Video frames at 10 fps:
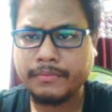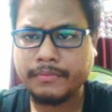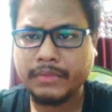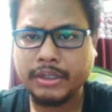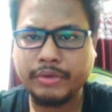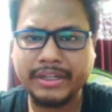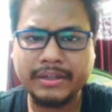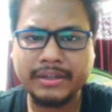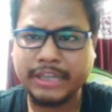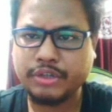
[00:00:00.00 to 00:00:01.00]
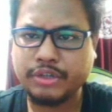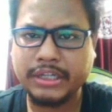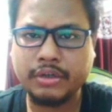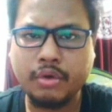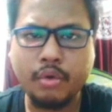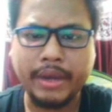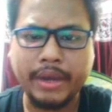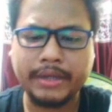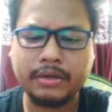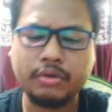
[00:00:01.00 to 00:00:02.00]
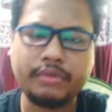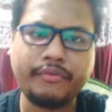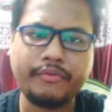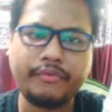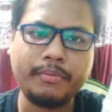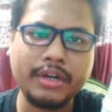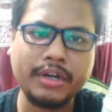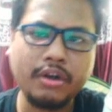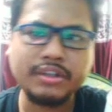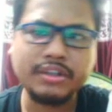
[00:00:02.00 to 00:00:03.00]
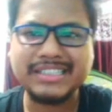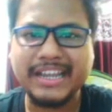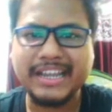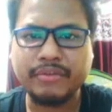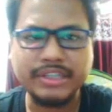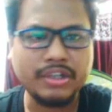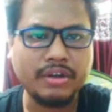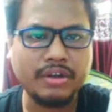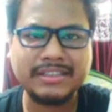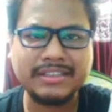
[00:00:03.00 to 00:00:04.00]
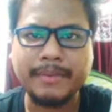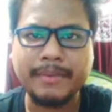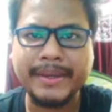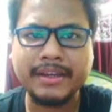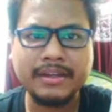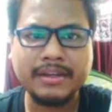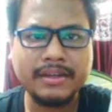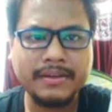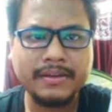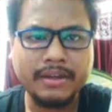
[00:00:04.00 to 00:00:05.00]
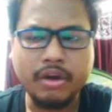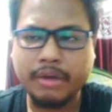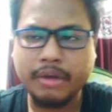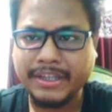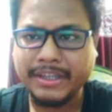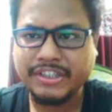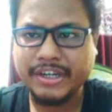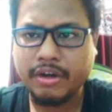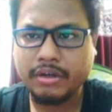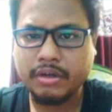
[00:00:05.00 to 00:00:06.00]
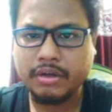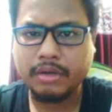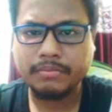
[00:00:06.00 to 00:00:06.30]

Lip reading: you can actually go and look for product launches, like which launches are coming on manchai.com.